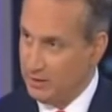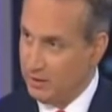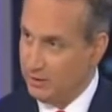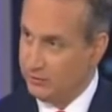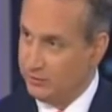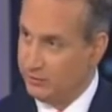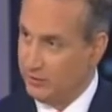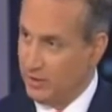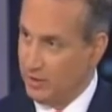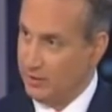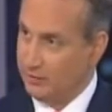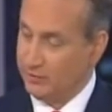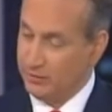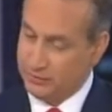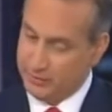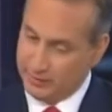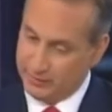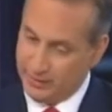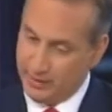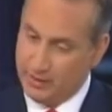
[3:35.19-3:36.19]
says
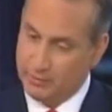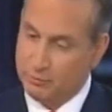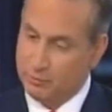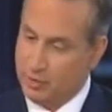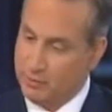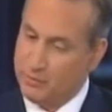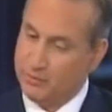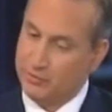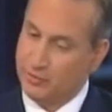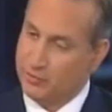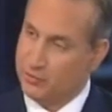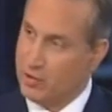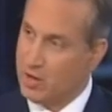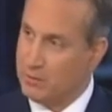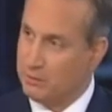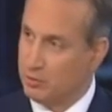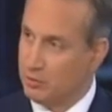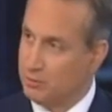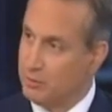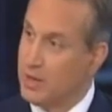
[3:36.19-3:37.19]
that the unemployment is going to
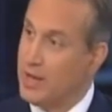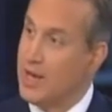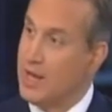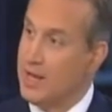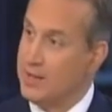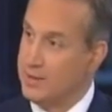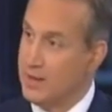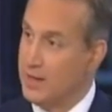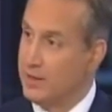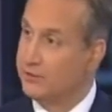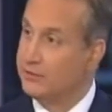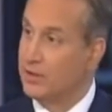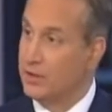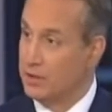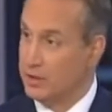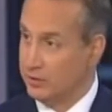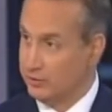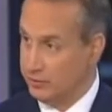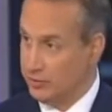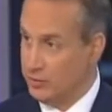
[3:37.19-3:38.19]
drop a little bit, and then it's going to
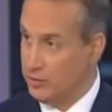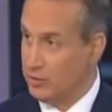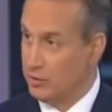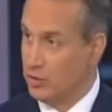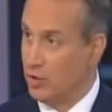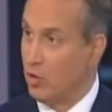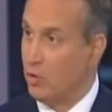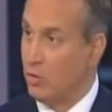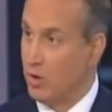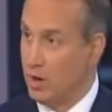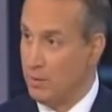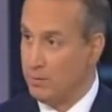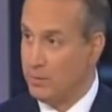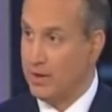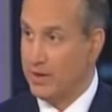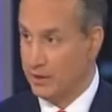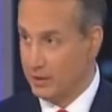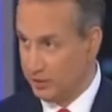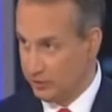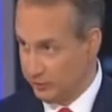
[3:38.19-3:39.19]
continue to go up
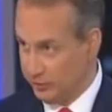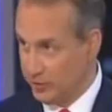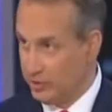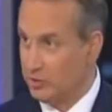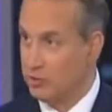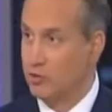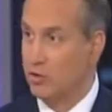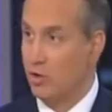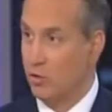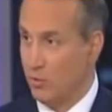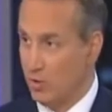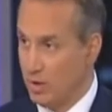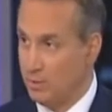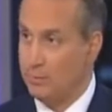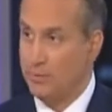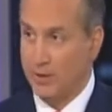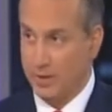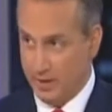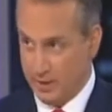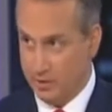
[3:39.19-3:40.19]
and continue to go
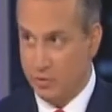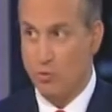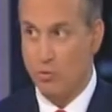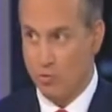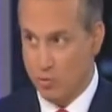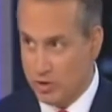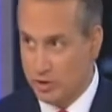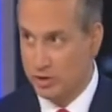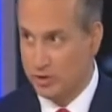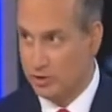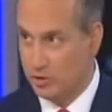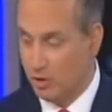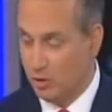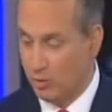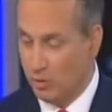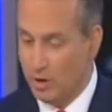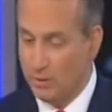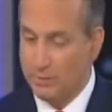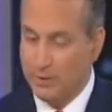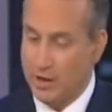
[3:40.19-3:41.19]
up and really go
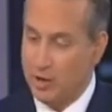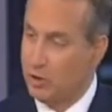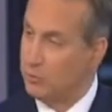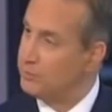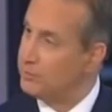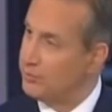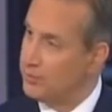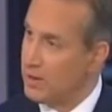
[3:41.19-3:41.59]
up. I hope they're not right.